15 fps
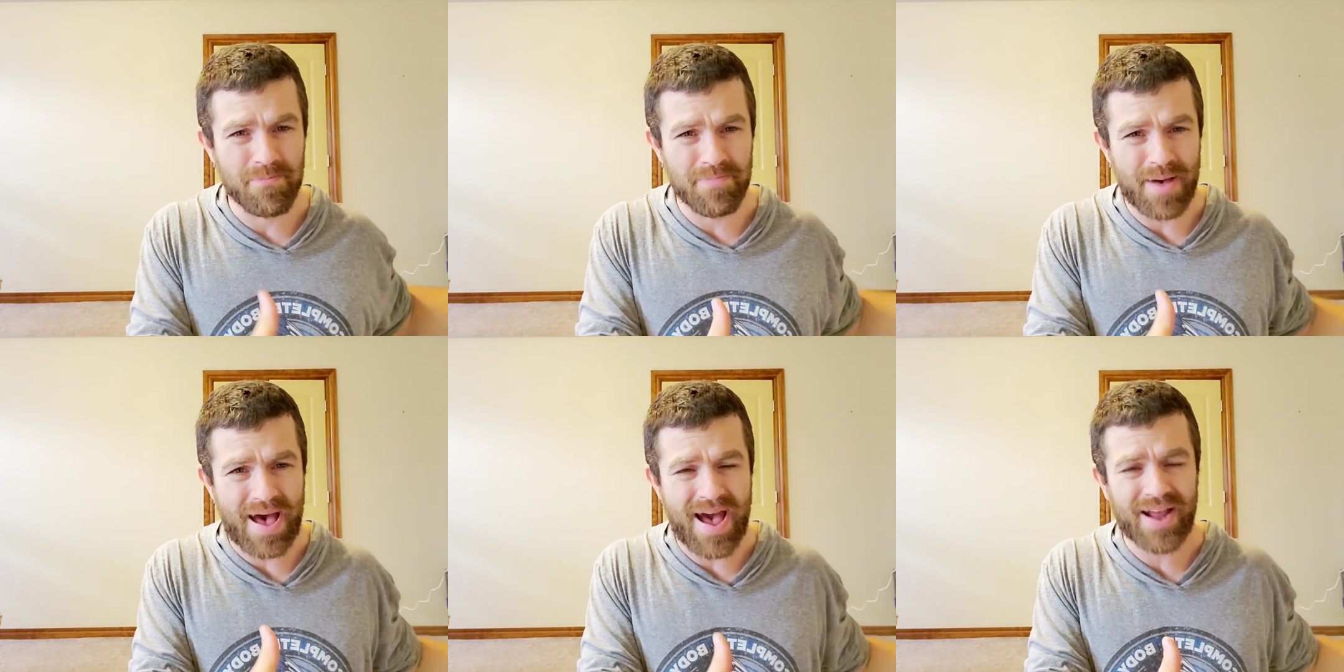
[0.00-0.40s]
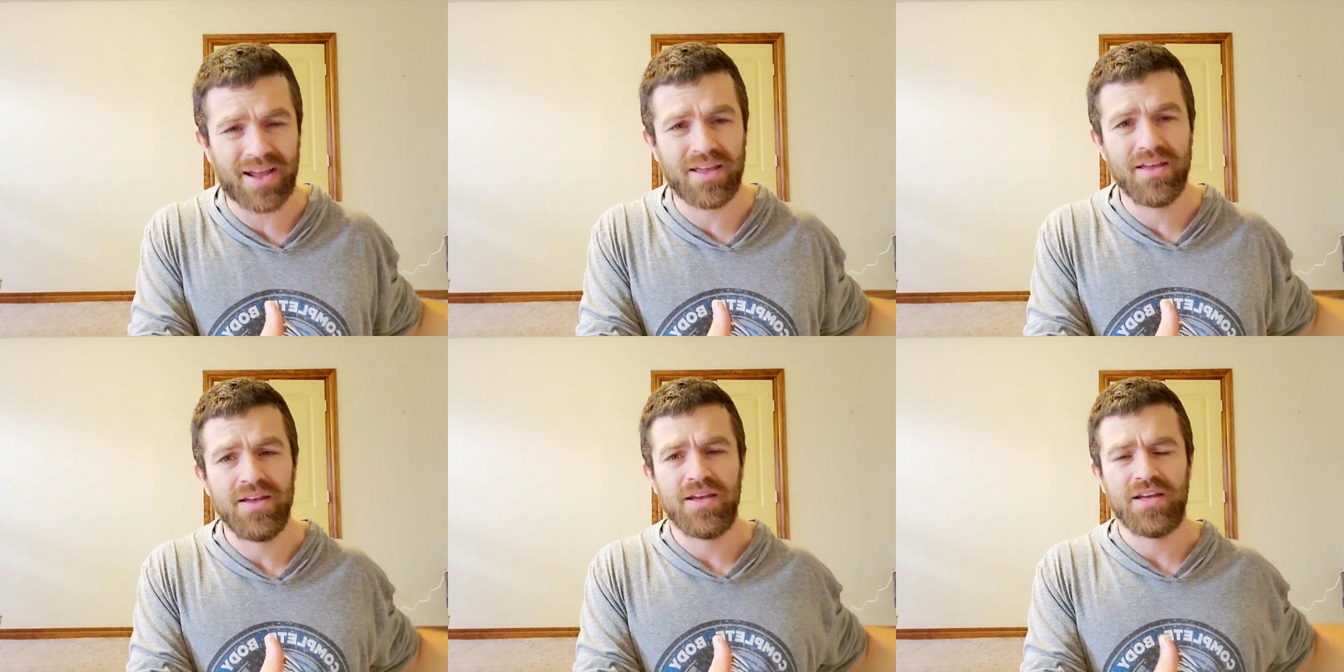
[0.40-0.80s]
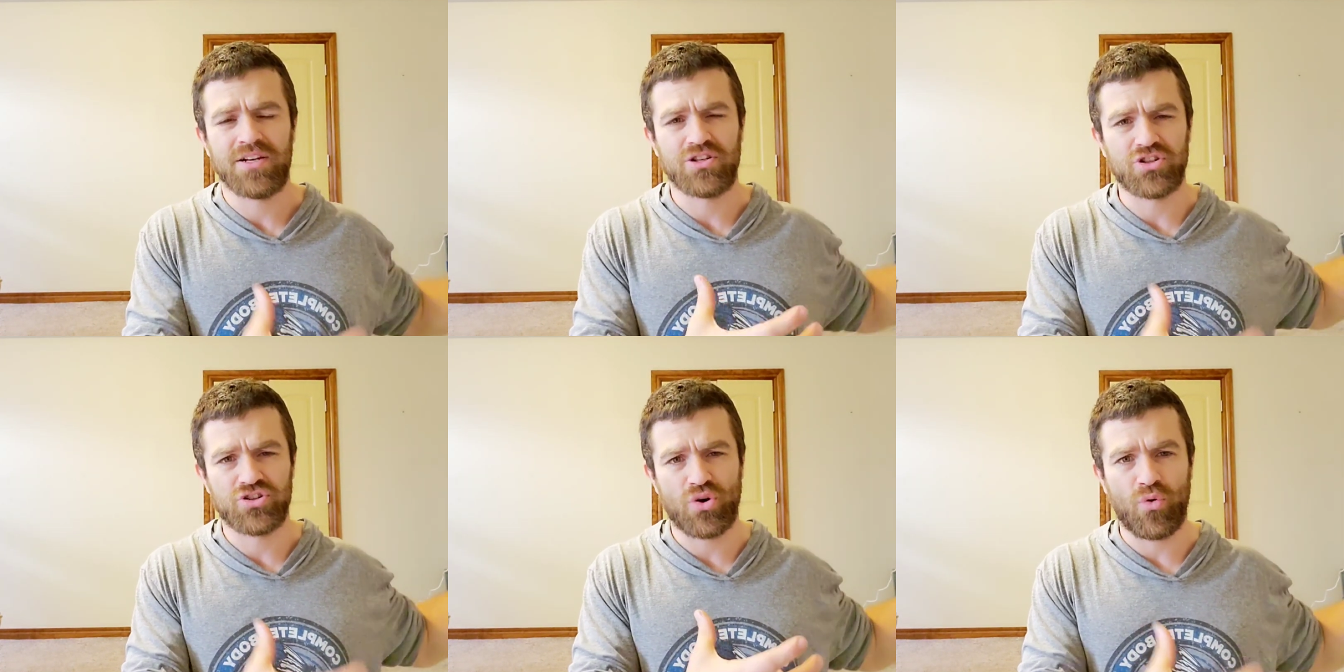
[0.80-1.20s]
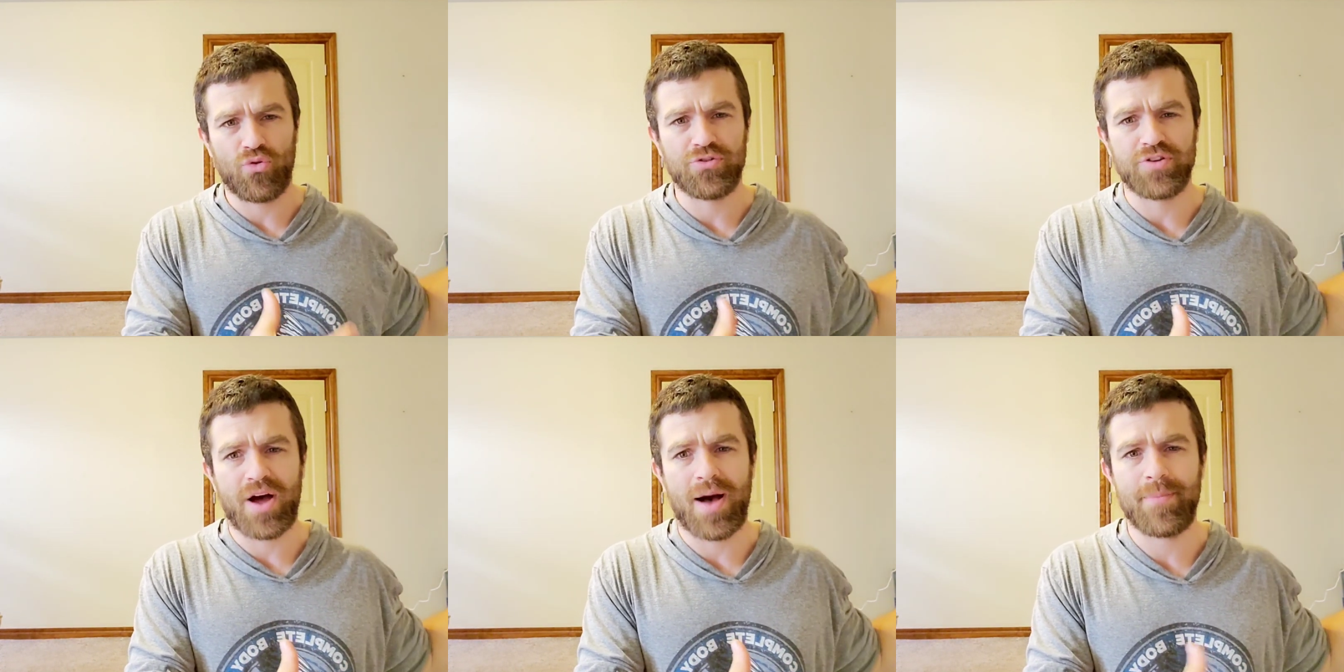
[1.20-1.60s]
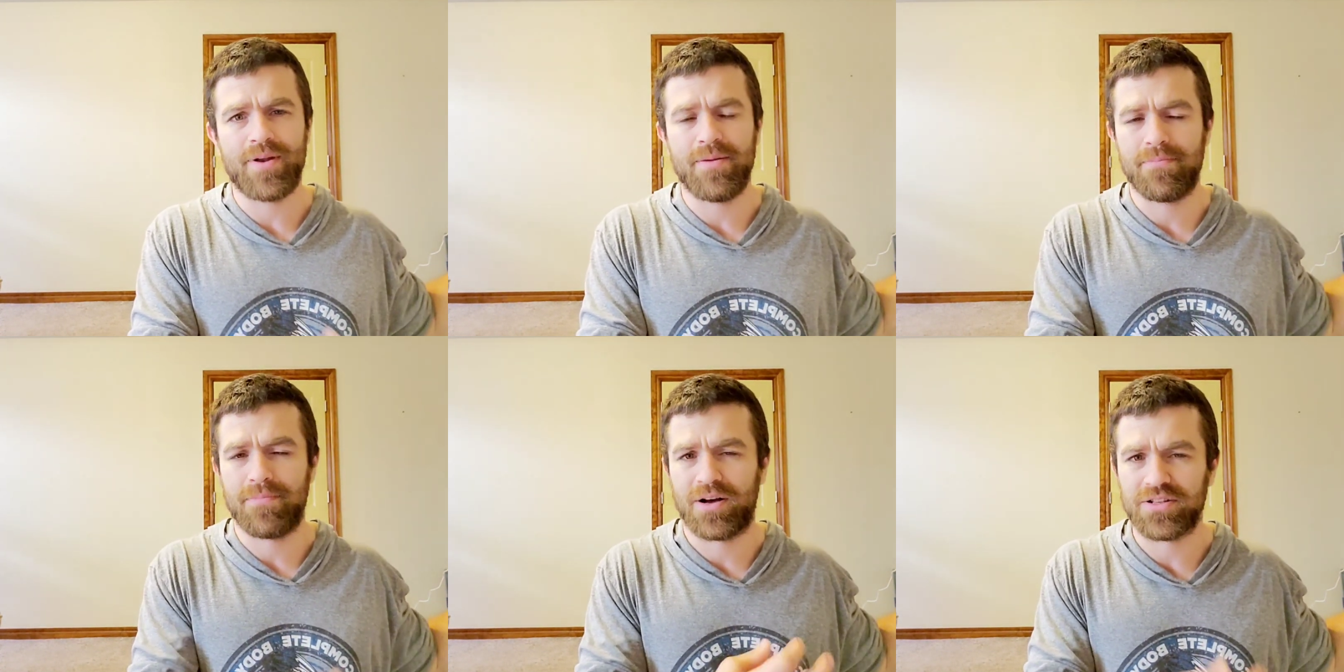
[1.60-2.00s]
back and shoulder
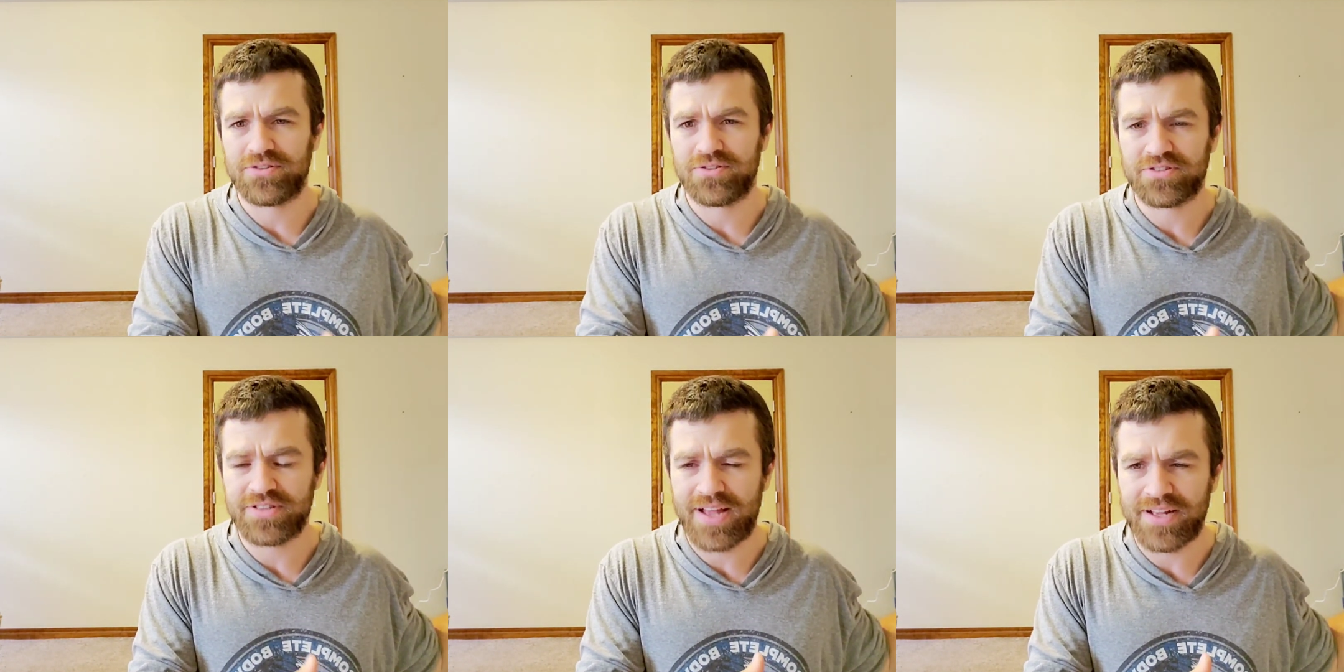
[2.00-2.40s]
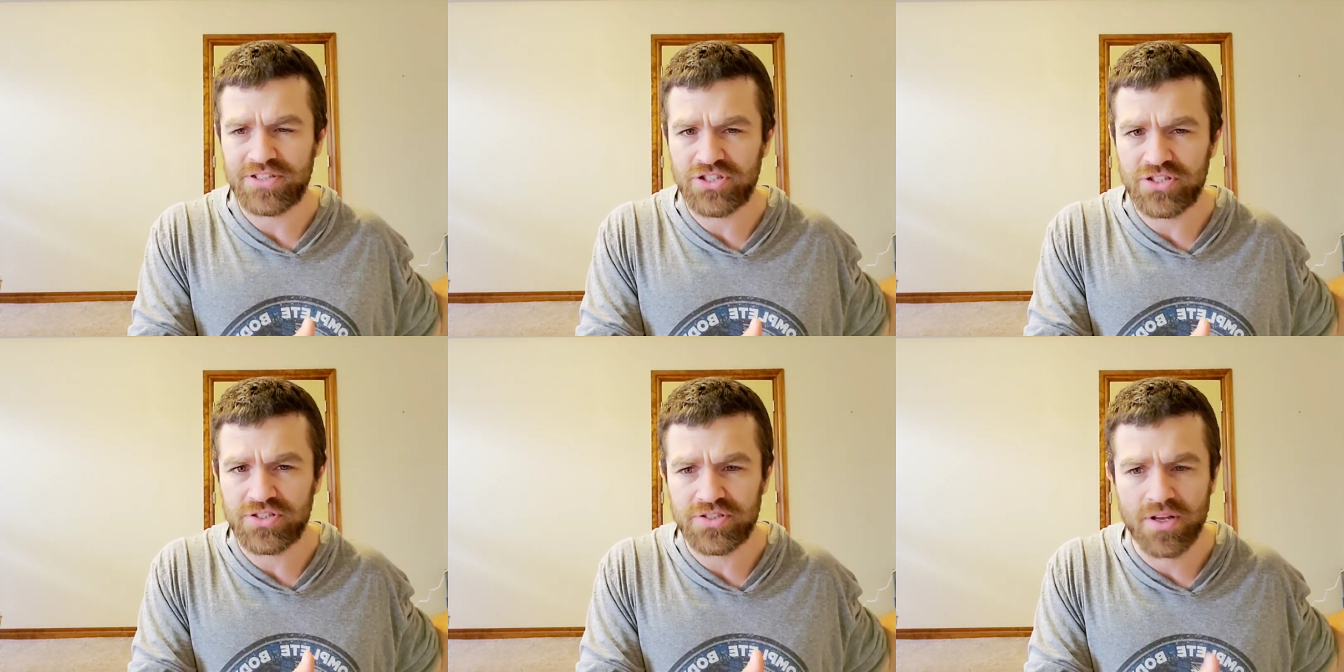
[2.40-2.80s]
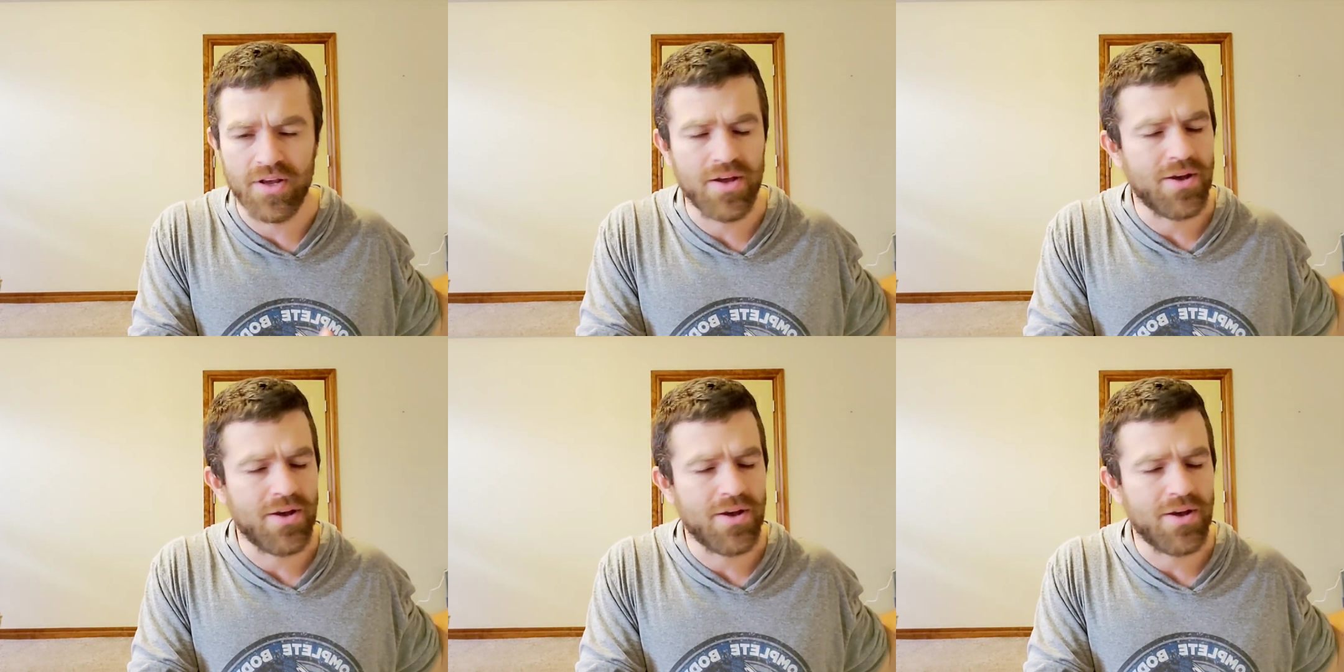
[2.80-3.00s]
dominant muscle snatches.